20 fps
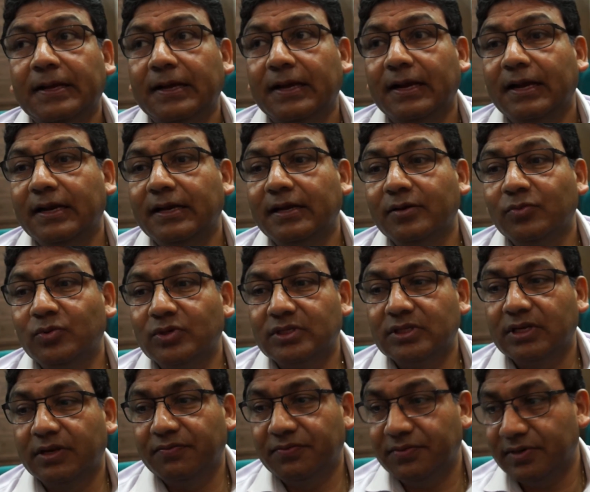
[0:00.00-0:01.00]
And he would
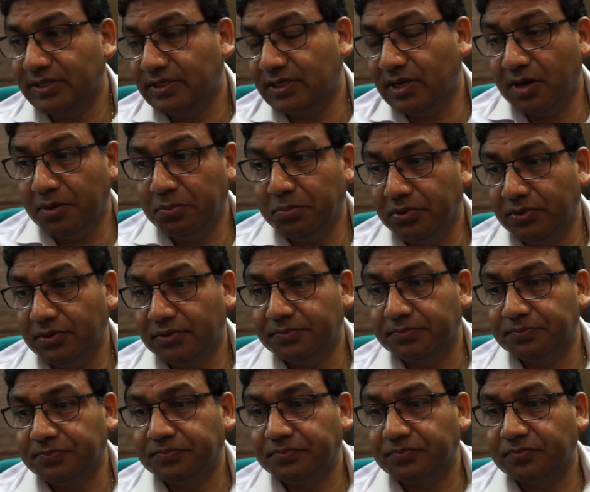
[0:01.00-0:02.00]
say, for example,
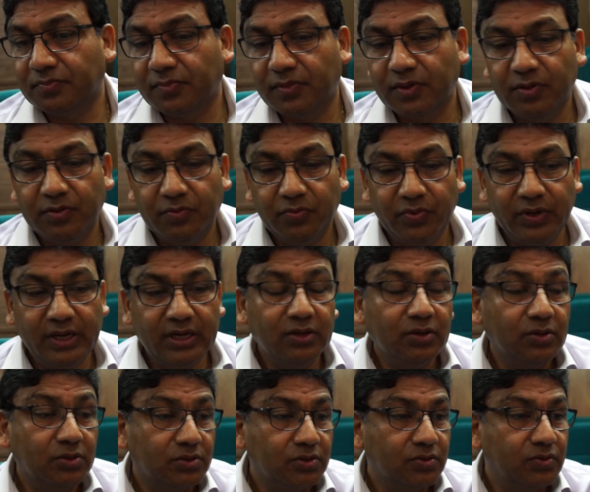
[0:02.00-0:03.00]
we
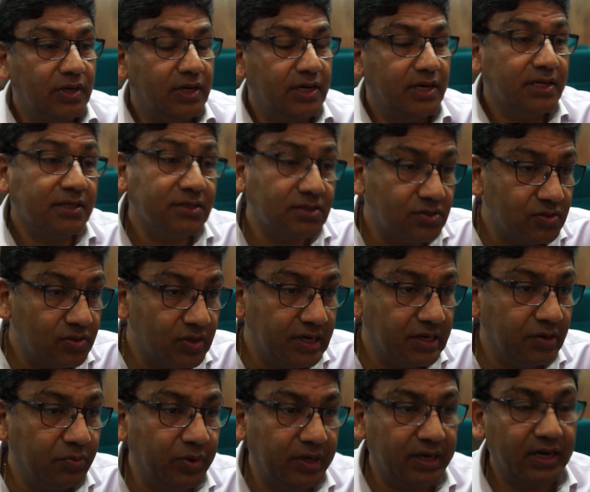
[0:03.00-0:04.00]
go to a
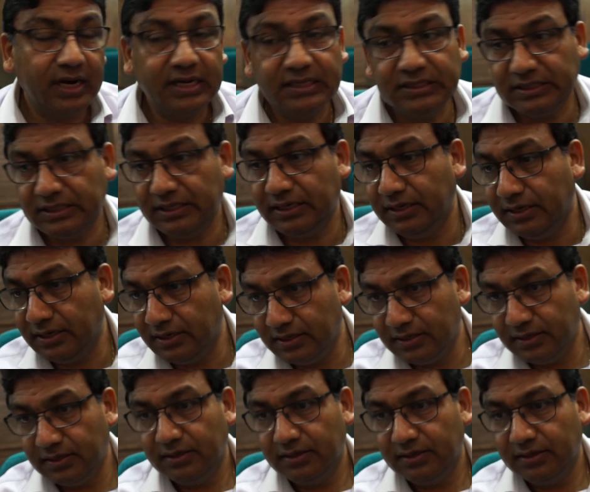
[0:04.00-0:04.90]
restaurant where I see